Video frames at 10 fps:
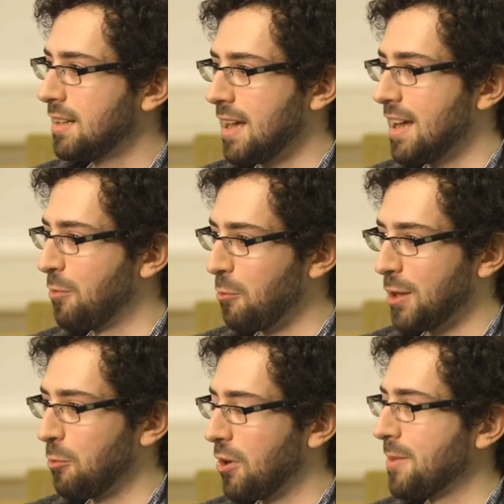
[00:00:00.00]
uh, for why
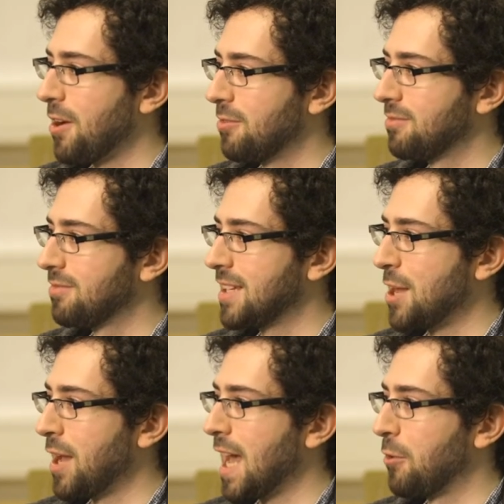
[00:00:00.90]
they're worried about you
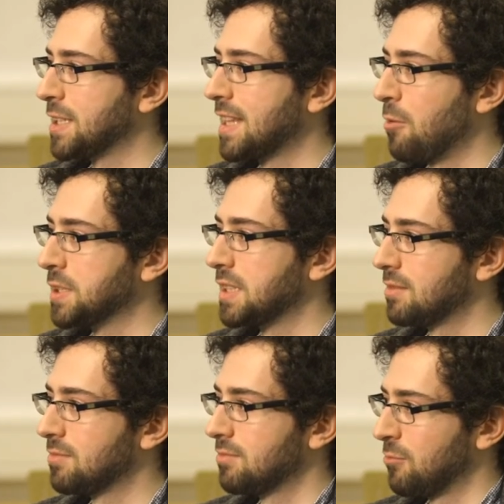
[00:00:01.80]
know AI risk that wasn't,
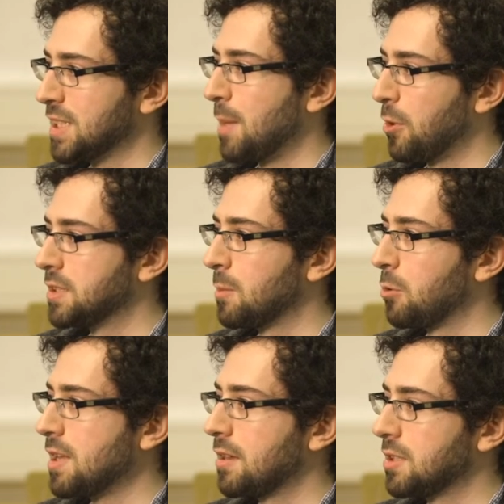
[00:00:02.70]
for example, in
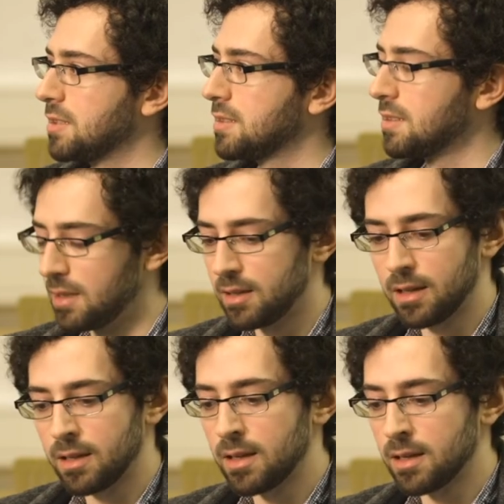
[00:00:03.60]
superintelligence.
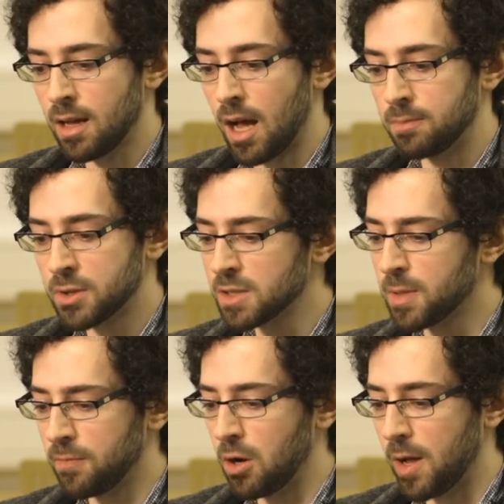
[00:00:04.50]
Mm-hmm. Um, so I
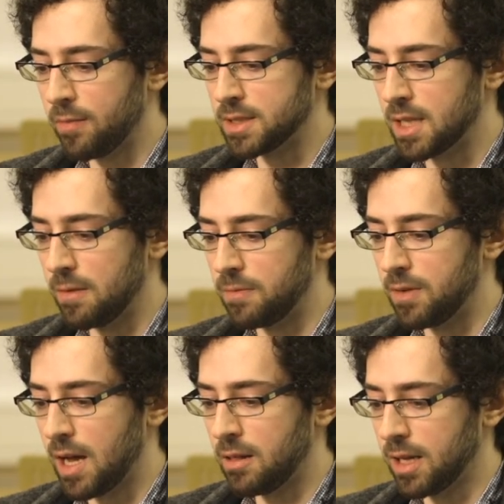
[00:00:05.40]
spent a fair amount of this stuff.
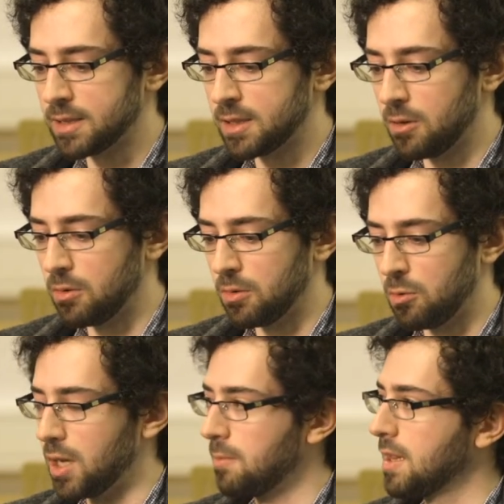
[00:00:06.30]
I think it's still
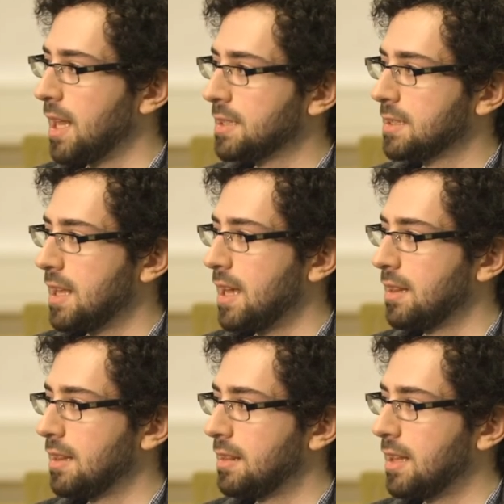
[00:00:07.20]
quite a bit less than